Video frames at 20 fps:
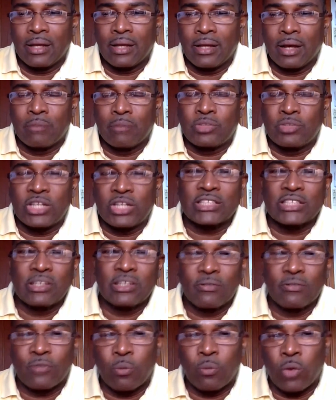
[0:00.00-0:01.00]

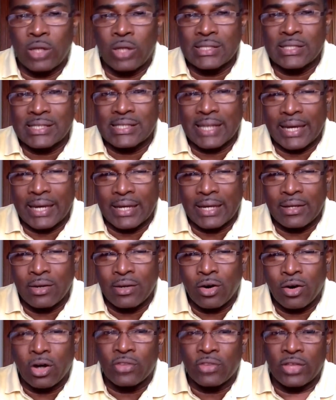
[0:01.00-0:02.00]
objection from one side
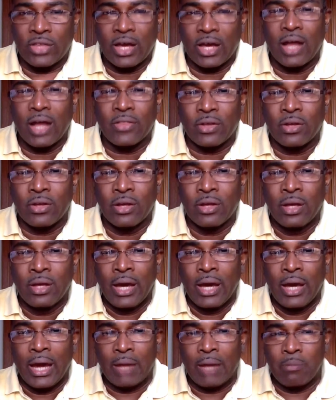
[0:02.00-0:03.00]
or the other,
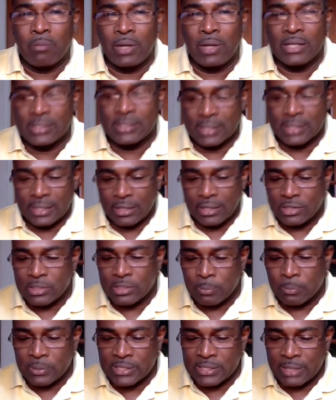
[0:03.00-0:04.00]
it means that there's a
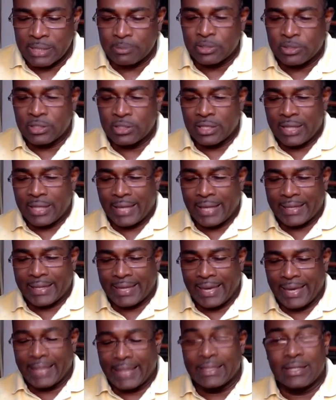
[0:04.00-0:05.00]
perception that that
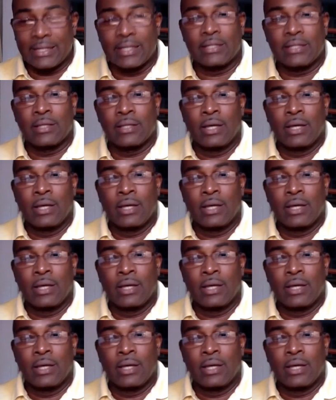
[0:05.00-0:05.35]
candidate